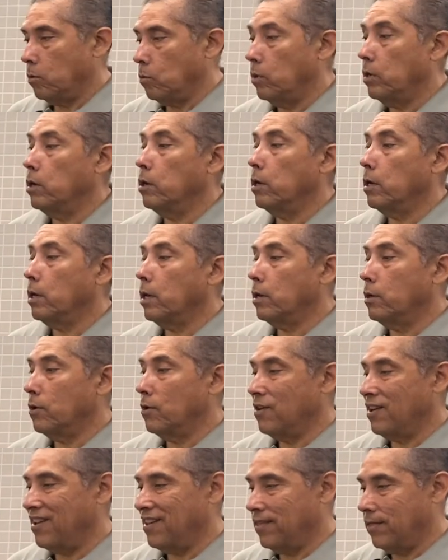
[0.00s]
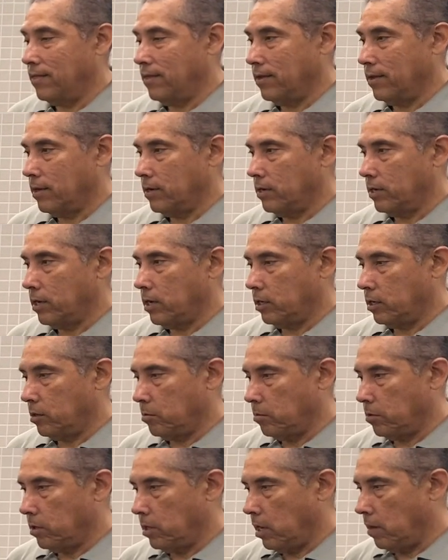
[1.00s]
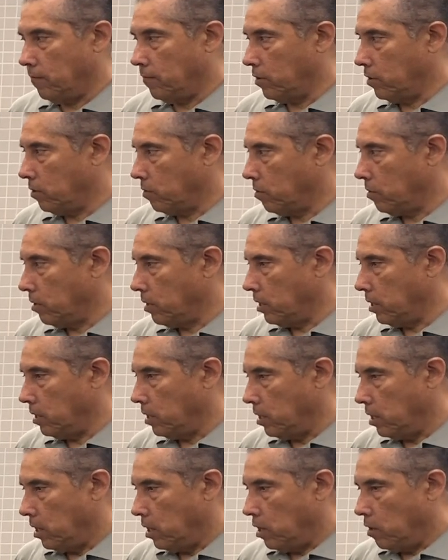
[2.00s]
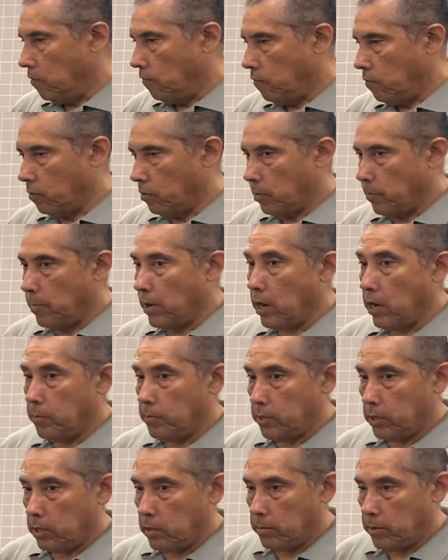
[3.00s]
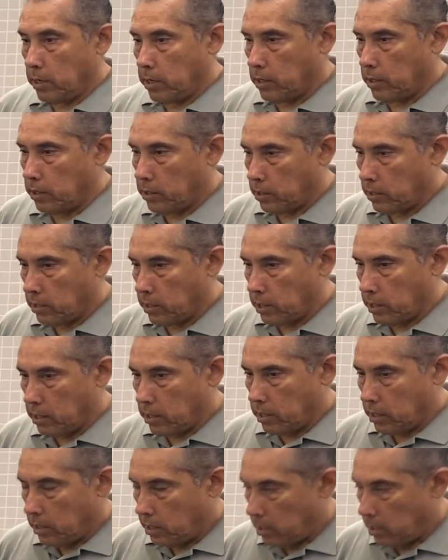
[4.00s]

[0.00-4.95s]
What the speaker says: We look underneath the accessible lavatory for the pipes to be insulated.